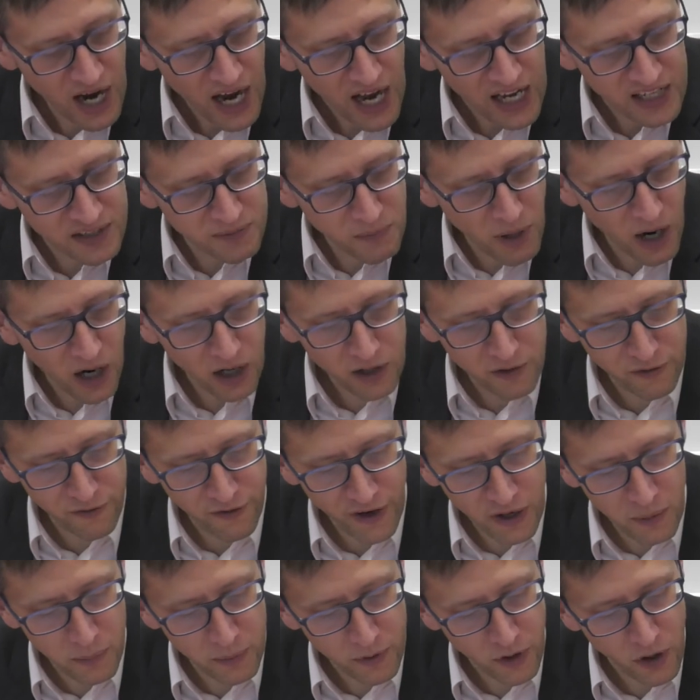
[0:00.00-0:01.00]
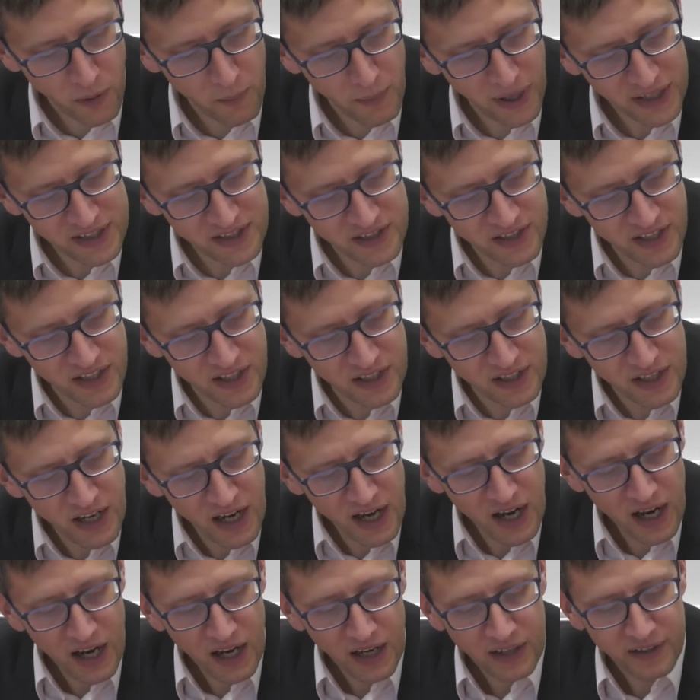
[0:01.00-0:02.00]
As Mark Field commented,
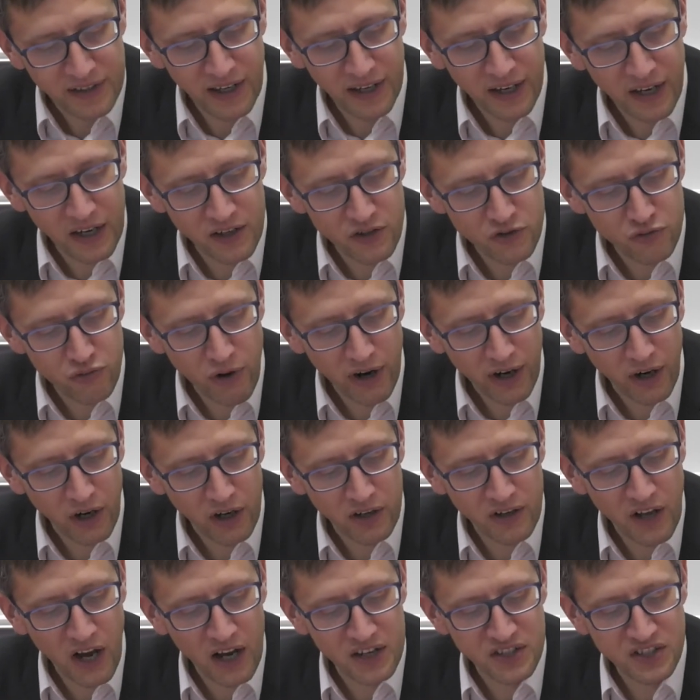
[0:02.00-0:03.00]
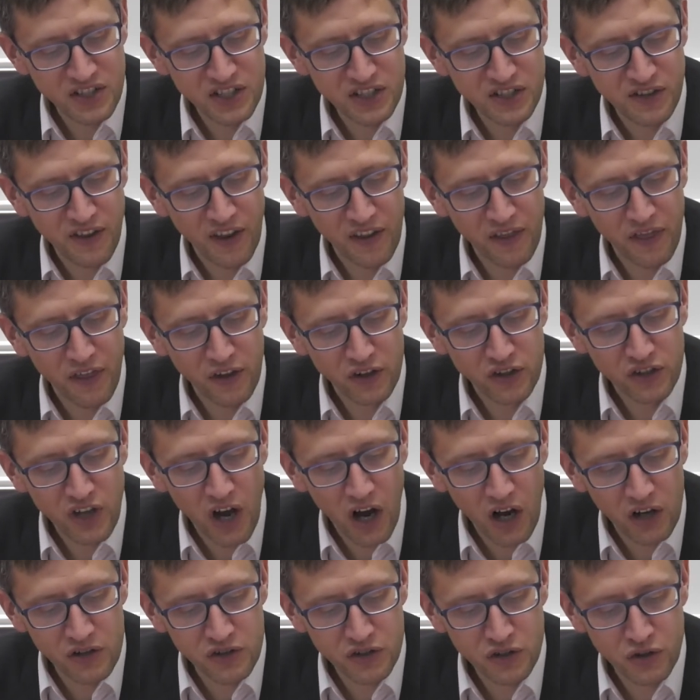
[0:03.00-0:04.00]
Dickens recognizes that the
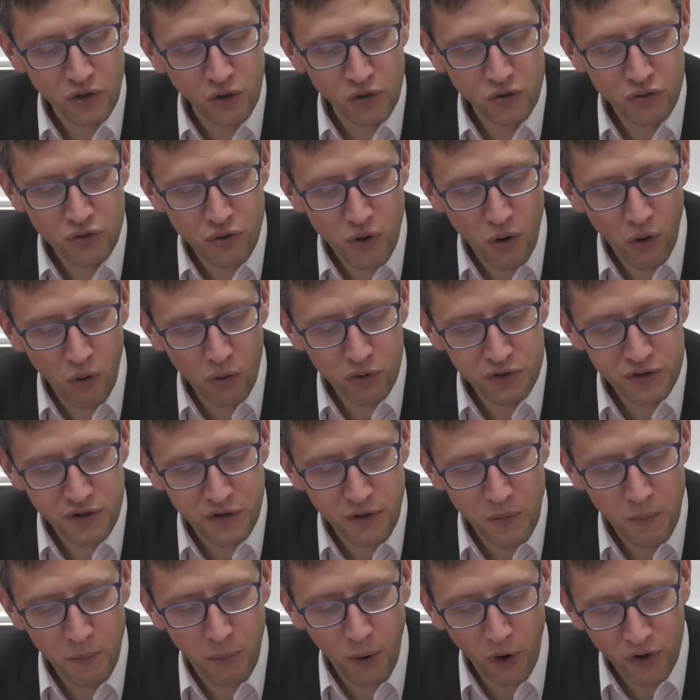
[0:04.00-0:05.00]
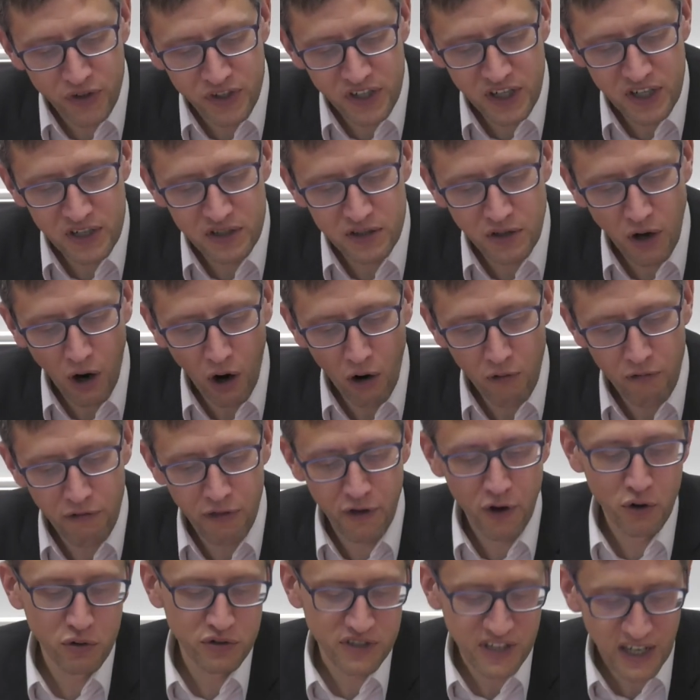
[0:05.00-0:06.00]
dance controls the bodies of
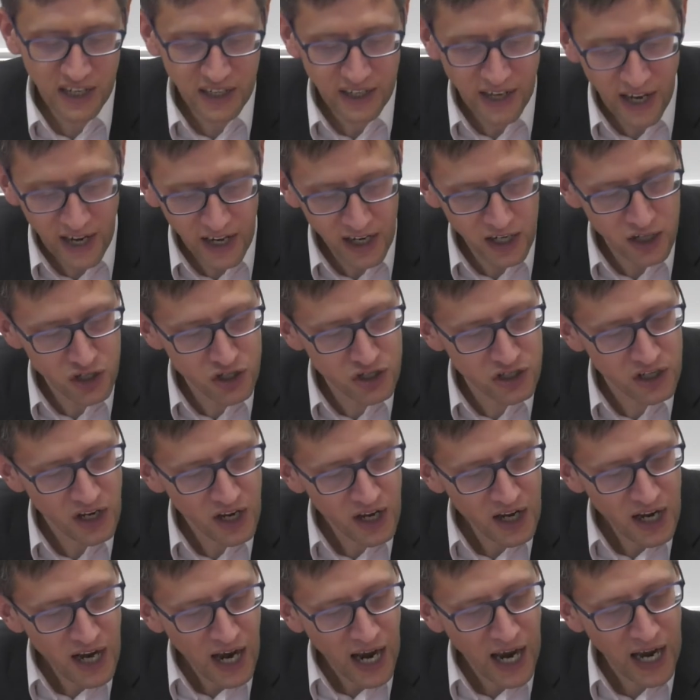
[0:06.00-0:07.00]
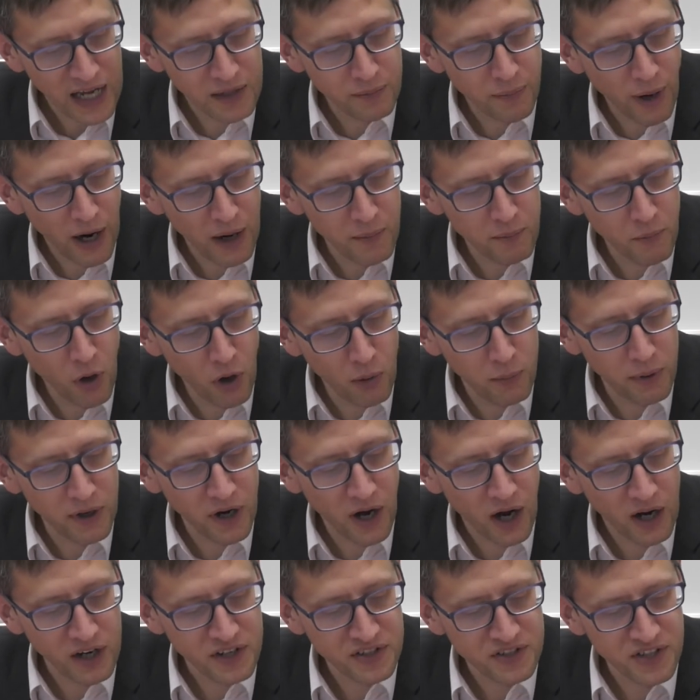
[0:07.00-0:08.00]
those engaged, and by
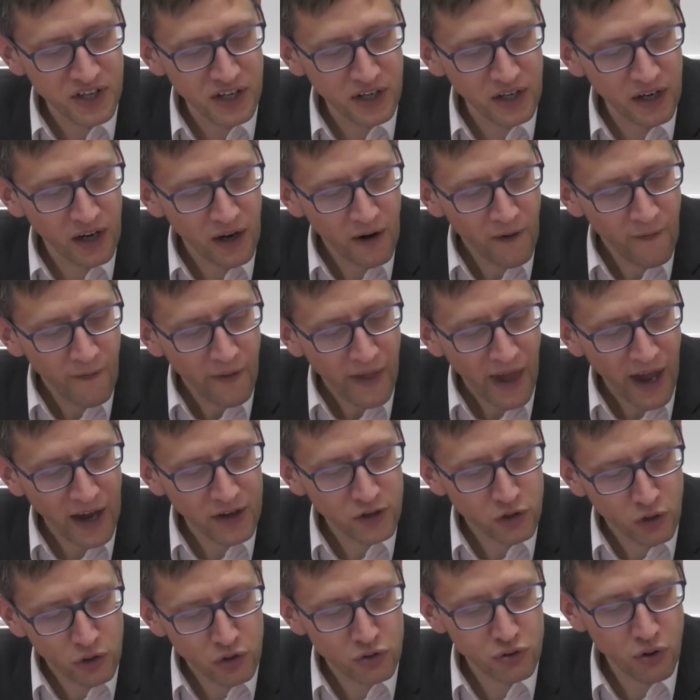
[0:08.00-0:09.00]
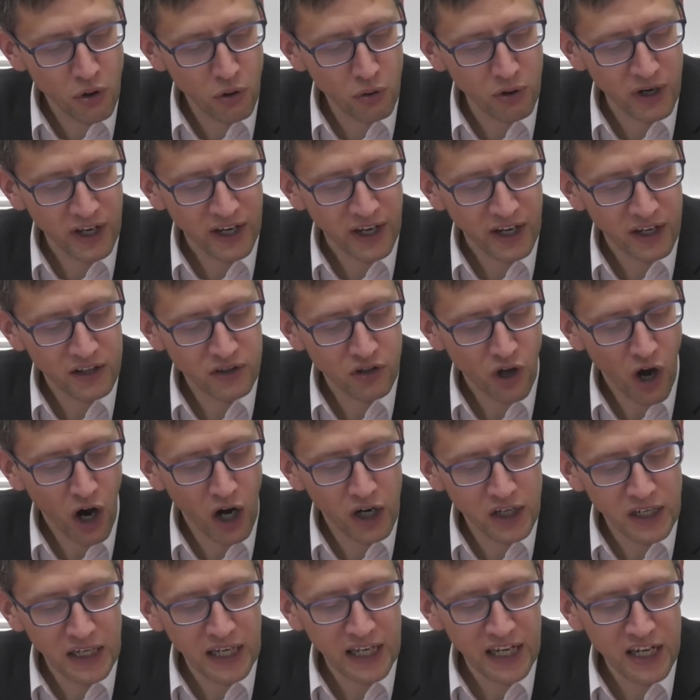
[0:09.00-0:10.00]
mobilizing and controlling it,
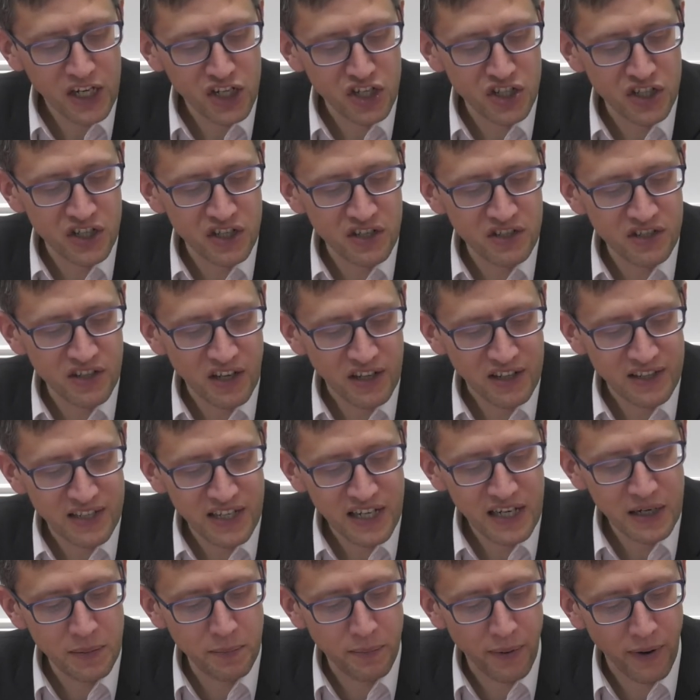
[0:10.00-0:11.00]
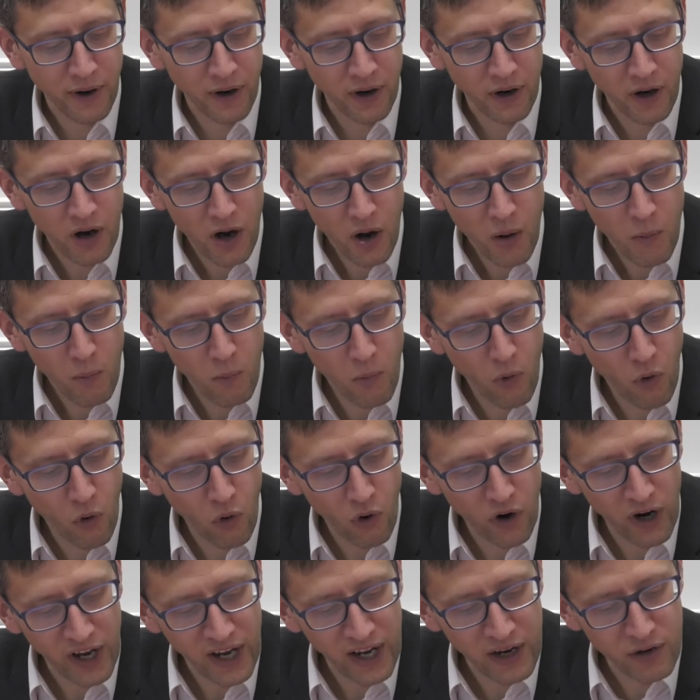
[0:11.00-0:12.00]
unleashes deeper,
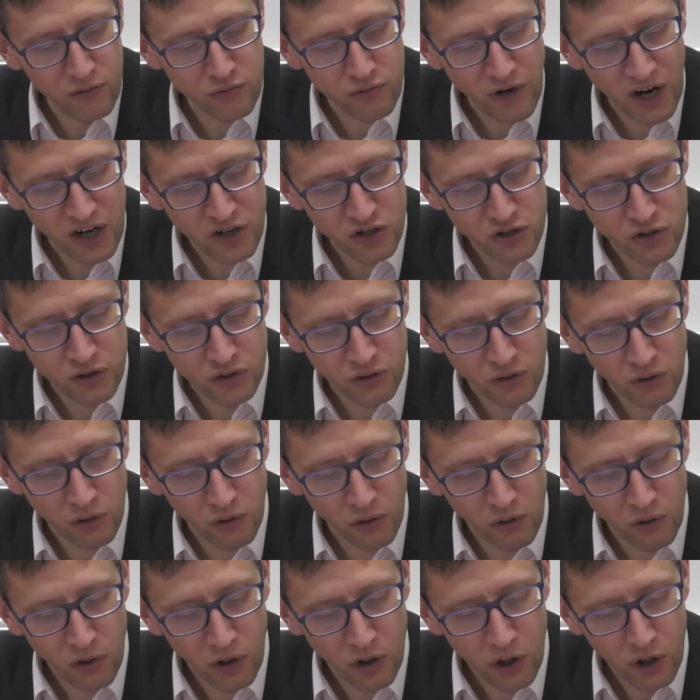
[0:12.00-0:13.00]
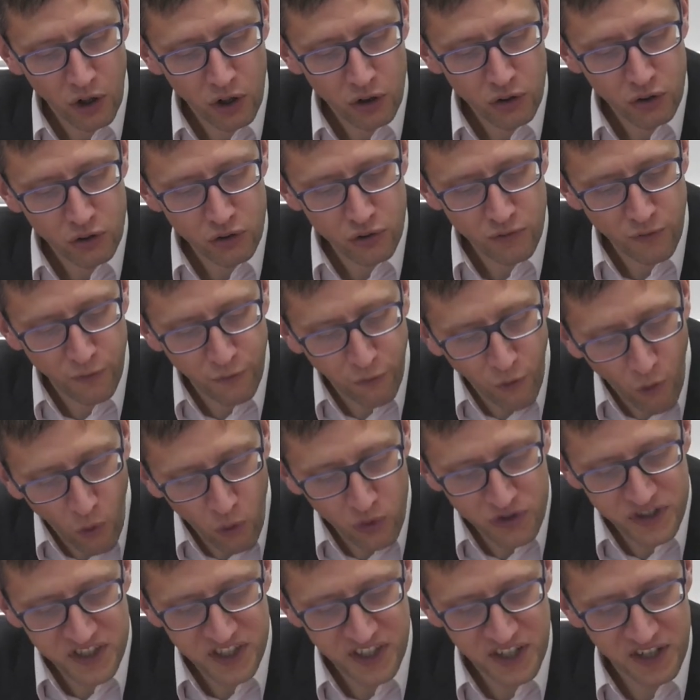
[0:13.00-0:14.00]
more irrational
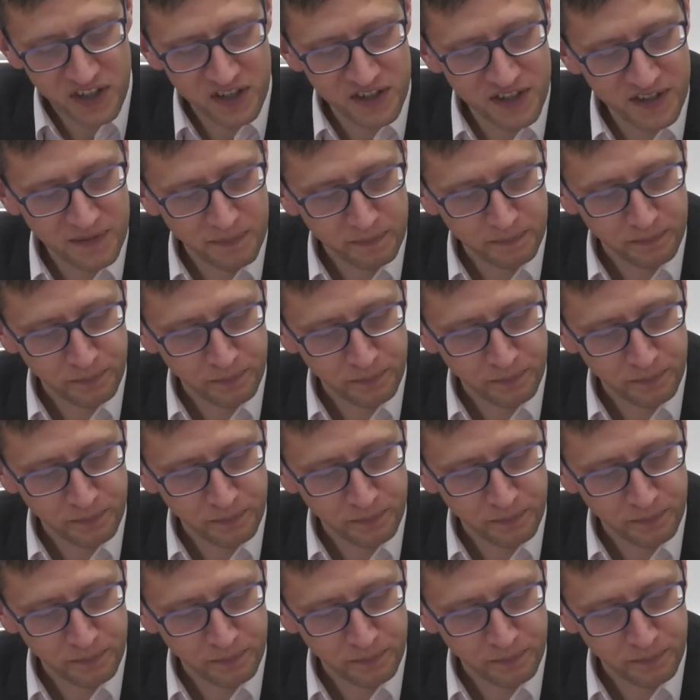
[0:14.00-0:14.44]
forces.